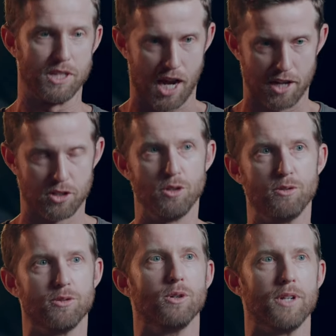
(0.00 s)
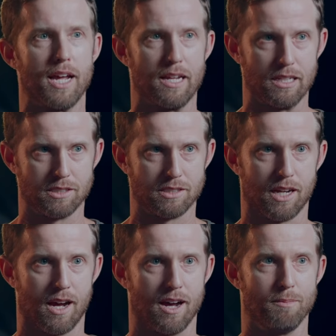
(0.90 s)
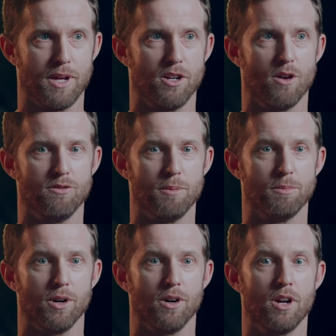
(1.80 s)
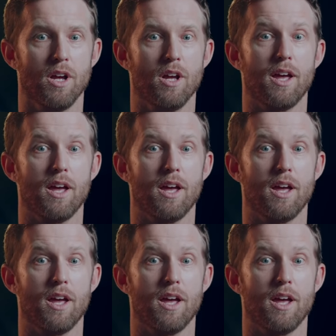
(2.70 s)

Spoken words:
We shot 2 full days in November.